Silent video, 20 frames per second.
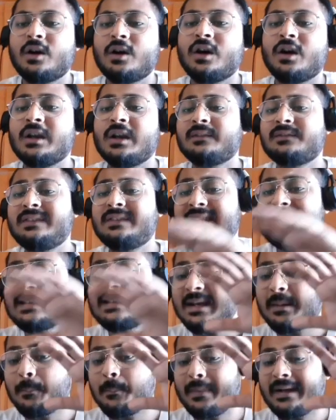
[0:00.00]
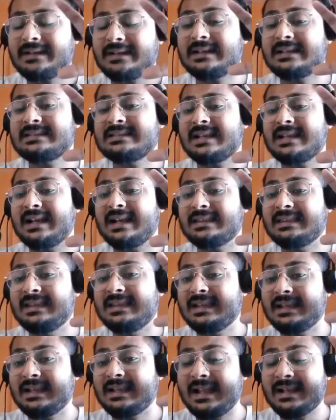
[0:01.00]
All of these are metals, are
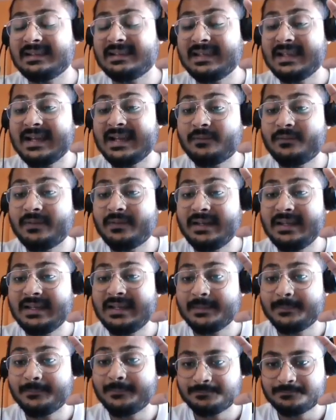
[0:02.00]
they, and they are very